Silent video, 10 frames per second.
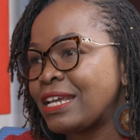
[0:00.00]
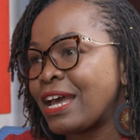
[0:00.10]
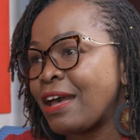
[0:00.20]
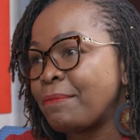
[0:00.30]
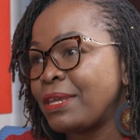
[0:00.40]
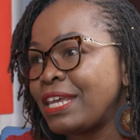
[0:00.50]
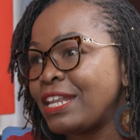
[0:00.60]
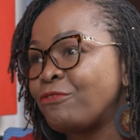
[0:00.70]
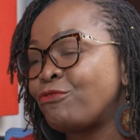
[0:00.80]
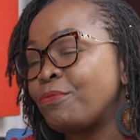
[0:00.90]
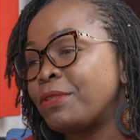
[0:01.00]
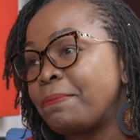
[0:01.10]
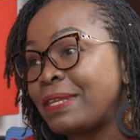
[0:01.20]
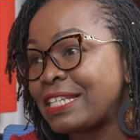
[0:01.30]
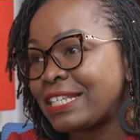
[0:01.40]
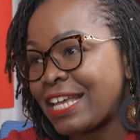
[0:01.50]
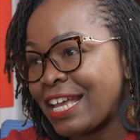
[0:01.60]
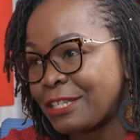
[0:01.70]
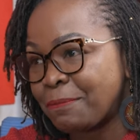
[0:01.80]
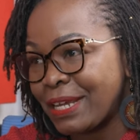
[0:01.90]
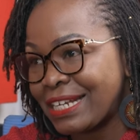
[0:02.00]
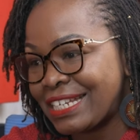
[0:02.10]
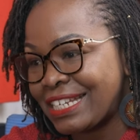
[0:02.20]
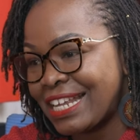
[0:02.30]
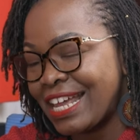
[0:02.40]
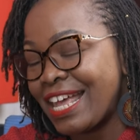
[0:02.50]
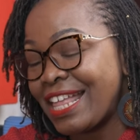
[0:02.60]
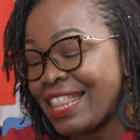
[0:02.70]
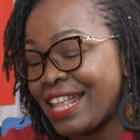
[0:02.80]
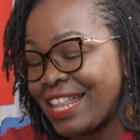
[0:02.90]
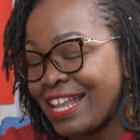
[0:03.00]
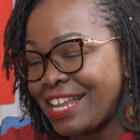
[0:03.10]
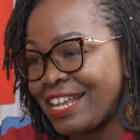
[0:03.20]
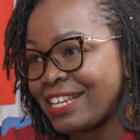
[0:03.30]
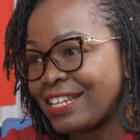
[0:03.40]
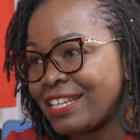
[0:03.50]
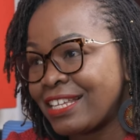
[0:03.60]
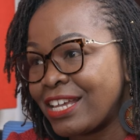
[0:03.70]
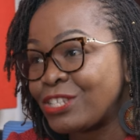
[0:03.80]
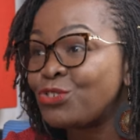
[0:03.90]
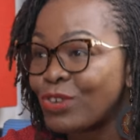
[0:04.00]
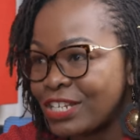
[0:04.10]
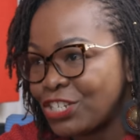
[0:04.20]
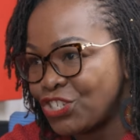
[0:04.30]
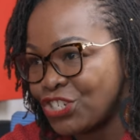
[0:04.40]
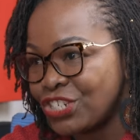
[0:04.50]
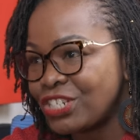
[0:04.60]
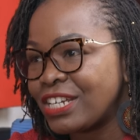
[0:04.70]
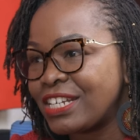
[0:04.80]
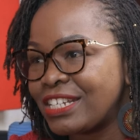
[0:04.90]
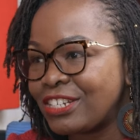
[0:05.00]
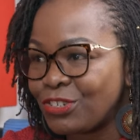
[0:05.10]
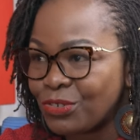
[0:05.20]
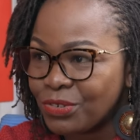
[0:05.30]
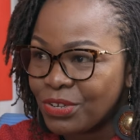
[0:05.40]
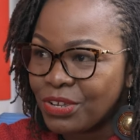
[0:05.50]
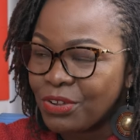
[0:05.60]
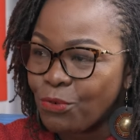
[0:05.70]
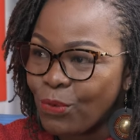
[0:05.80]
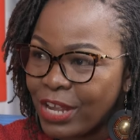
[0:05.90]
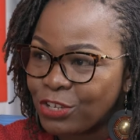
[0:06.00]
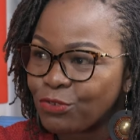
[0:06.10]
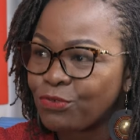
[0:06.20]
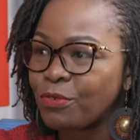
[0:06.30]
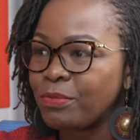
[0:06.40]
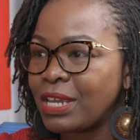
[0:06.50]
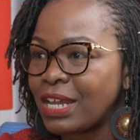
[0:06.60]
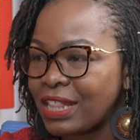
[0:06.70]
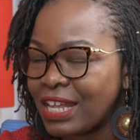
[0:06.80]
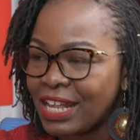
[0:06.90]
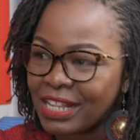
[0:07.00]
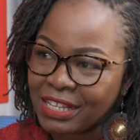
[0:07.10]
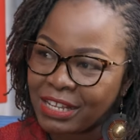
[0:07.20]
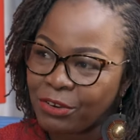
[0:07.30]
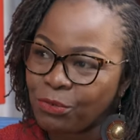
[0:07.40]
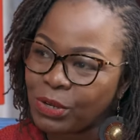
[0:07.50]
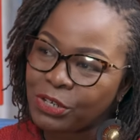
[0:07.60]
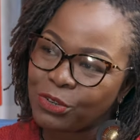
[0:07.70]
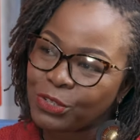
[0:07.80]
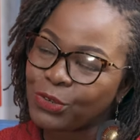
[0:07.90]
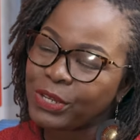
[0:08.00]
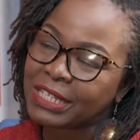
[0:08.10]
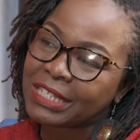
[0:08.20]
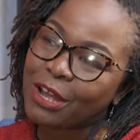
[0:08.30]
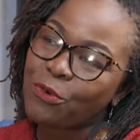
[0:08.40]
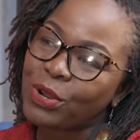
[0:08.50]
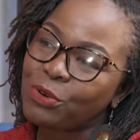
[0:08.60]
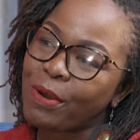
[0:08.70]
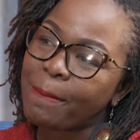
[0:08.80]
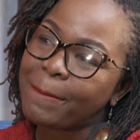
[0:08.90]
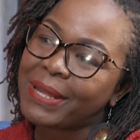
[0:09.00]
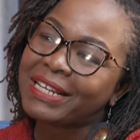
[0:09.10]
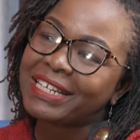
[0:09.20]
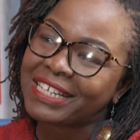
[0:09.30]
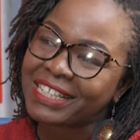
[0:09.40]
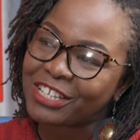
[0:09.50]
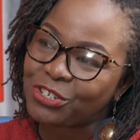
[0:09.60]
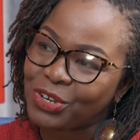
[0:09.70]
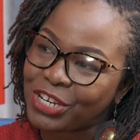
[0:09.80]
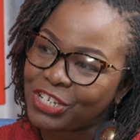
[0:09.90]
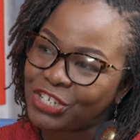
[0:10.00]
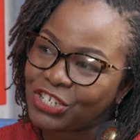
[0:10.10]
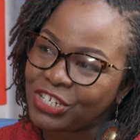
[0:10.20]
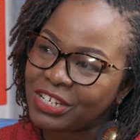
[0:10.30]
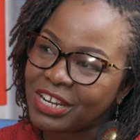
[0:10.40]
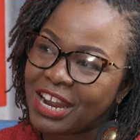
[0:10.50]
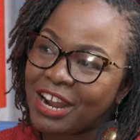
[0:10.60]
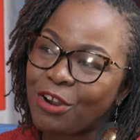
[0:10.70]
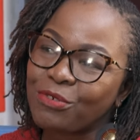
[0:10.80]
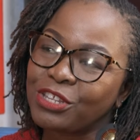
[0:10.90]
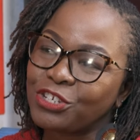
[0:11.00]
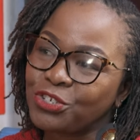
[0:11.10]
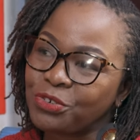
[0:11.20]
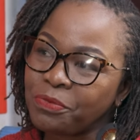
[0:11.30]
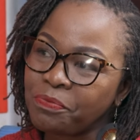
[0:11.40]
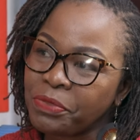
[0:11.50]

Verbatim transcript: coming in from the business aspect, then they need a strategy and you know where to from here and there and, whatnot. So it's now when we're building the strategy around the show,